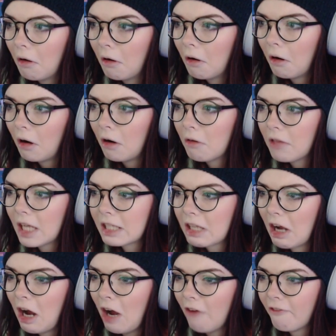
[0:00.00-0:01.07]
Oh, that's a
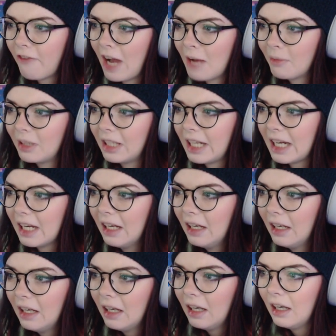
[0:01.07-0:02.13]
hot family.
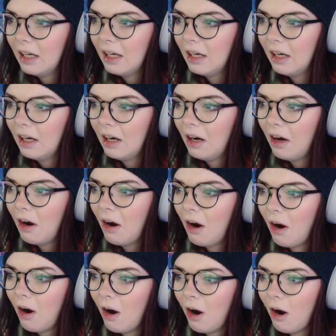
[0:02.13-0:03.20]

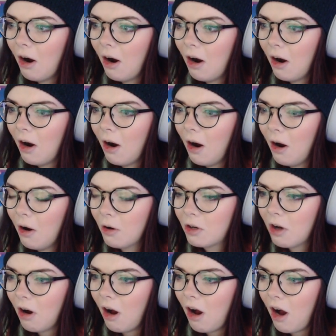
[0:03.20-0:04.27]
Oh
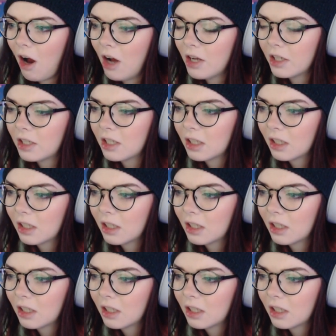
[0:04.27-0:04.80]
god.